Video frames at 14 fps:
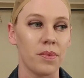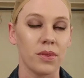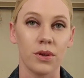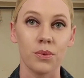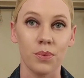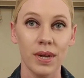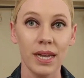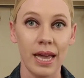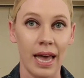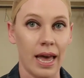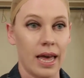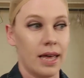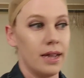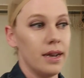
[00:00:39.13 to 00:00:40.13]
your wig
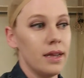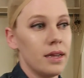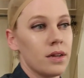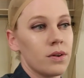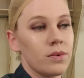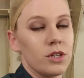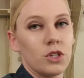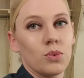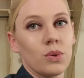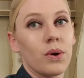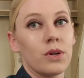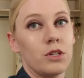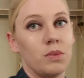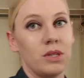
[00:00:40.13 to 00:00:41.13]
head, which we're
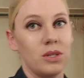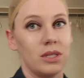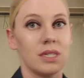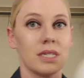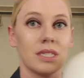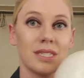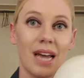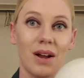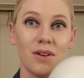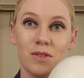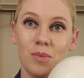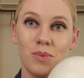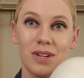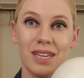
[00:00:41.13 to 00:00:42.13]
going to be using a
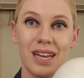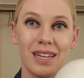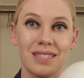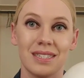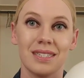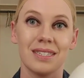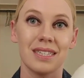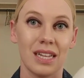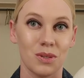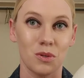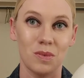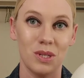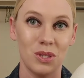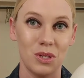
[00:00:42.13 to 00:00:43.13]
styrofoam wig head since that's
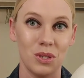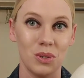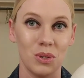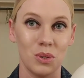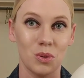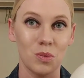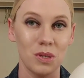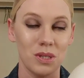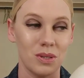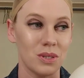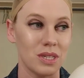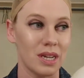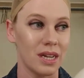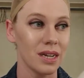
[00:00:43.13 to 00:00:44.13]
what my students will be
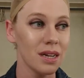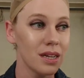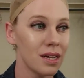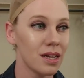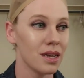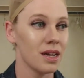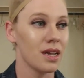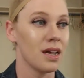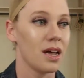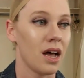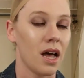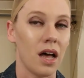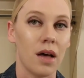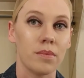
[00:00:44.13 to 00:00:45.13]
using,
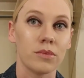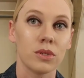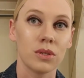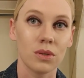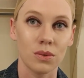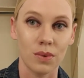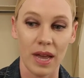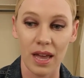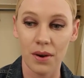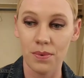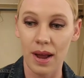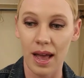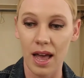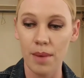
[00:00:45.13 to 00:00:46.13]
saran
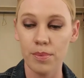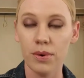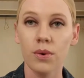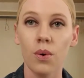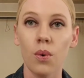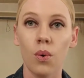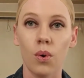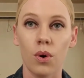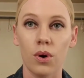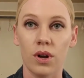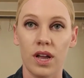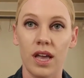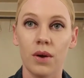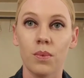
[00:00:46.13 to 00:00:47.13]
wrap
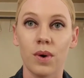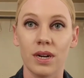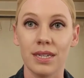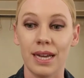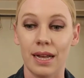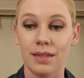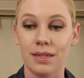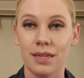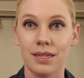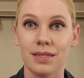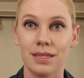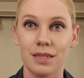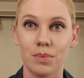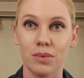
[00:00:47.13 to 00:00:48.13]
or a 1 gallon
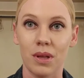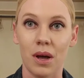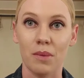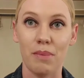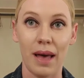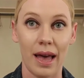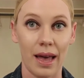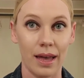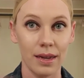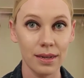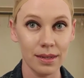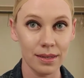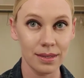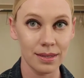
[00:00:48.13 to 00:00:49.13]
Ziploc bag,